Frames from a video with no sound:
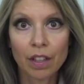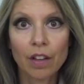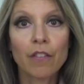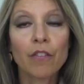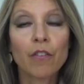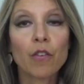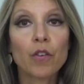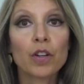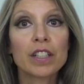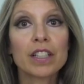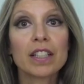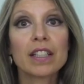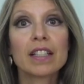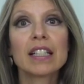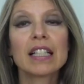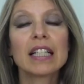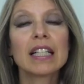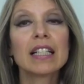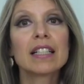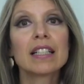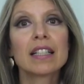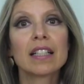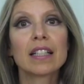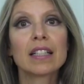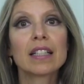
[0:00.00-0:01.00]
for
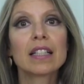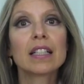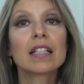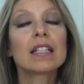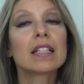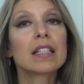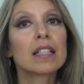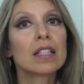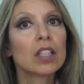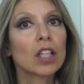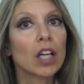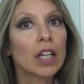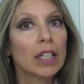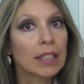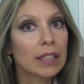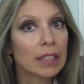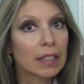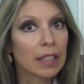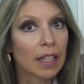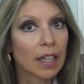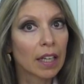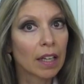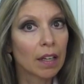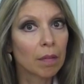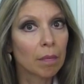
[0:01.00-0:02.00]
diseases
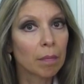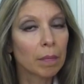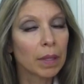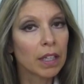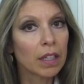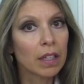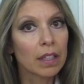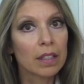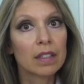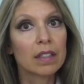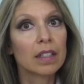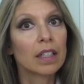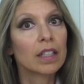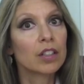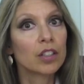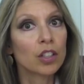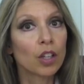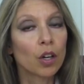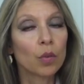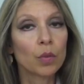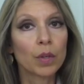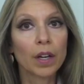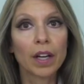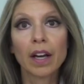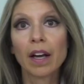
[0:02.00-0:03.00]
suddenly because they
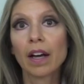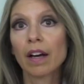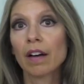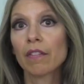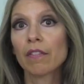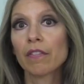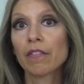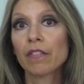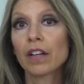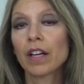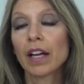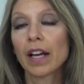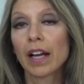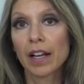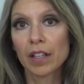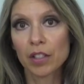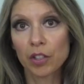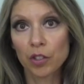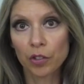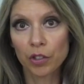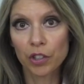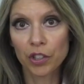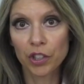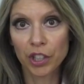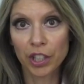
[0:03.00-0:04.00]
don't have
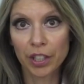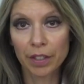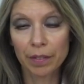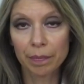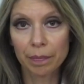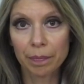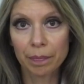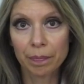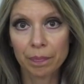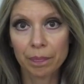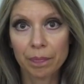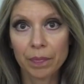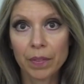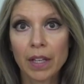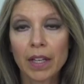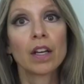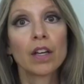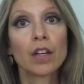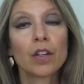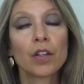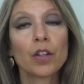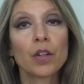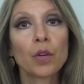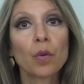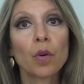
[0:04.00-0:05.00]
estrogen.
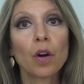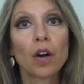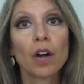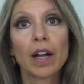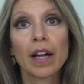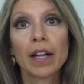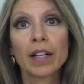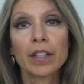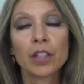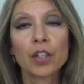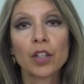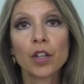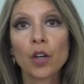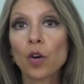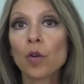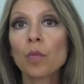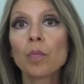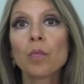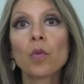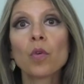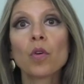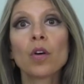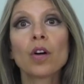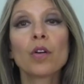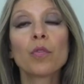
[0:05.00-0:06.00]
You are at no
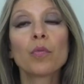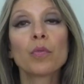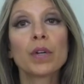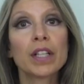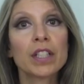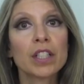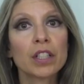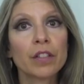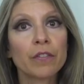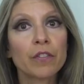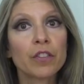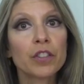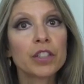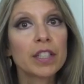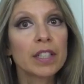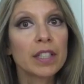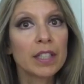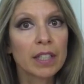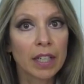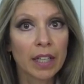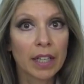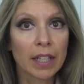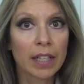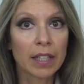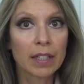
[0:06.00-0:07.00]
more risk for
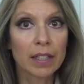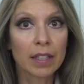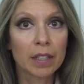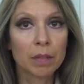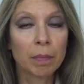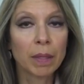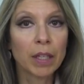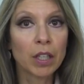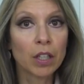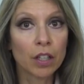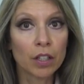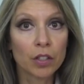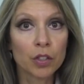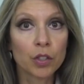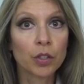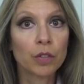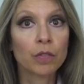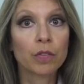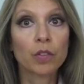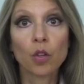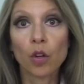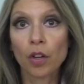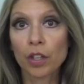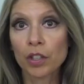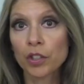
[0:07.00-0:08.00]
disease because
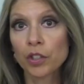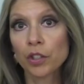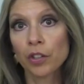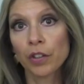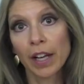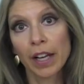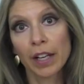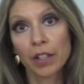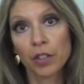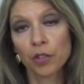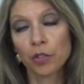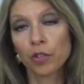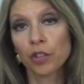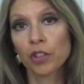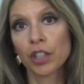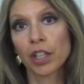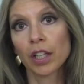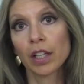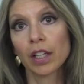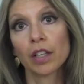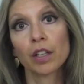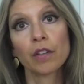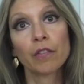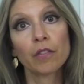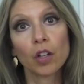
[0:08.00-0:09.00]
you've lost your
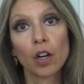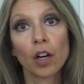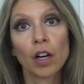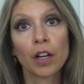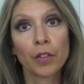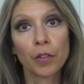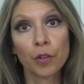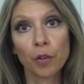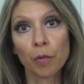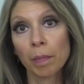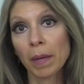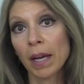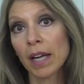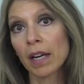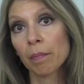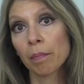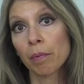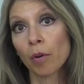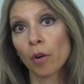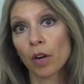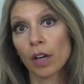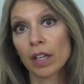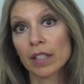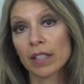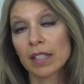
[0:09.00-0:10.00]
estrogen and you've gone through
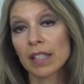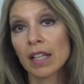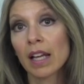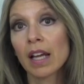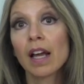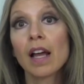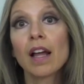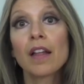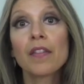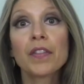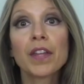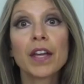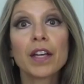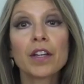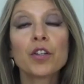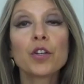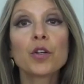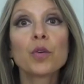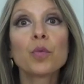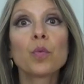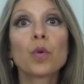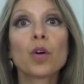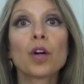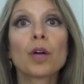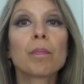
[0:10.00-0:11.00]
menopause than
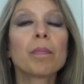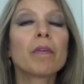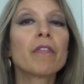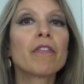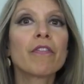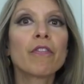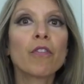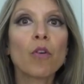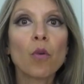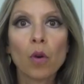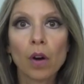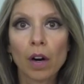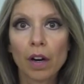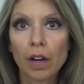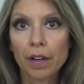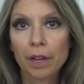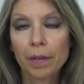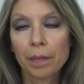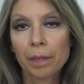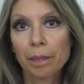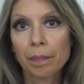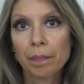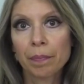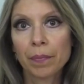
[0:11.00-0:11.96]
you were before.